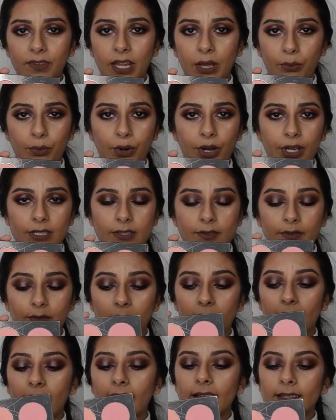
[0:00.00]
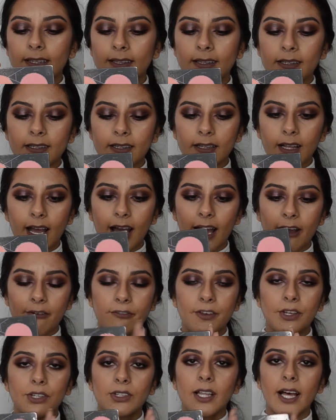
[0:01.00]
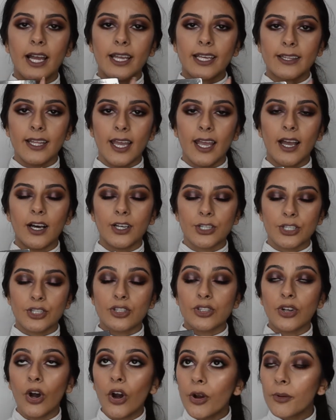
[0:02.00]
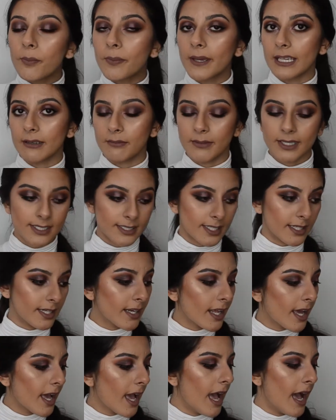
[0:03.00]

it works for me I feel like they are so pigmented.